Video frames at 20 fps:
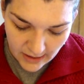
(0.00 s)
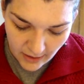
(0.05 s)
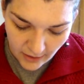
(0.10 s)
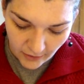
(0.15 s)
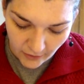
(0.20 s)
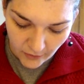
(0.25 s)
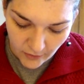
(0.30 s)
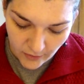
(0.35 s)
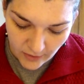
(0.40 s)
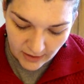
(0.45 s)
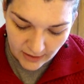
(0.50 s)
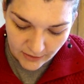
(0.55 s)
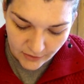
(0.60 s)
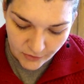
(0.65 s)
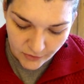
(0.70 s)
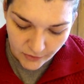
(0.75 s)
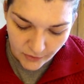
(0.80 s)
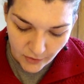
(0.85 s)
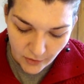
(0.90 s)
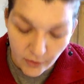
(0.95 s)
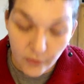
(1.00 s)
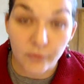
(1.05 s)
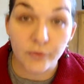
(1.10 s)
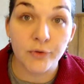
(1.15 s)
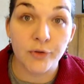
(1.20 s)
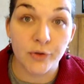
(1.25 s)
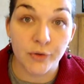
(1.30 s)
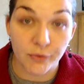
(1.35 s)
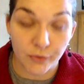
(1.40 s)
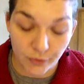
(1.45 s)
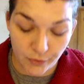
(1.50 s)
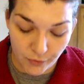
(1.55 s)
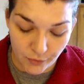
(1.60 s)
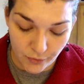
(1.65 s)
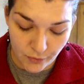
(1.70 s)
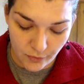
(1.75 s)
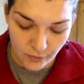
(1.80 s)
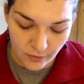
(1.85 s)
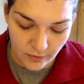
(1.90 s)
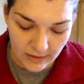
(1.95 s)
are going to go
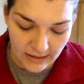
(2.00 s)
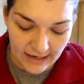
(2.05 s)
to,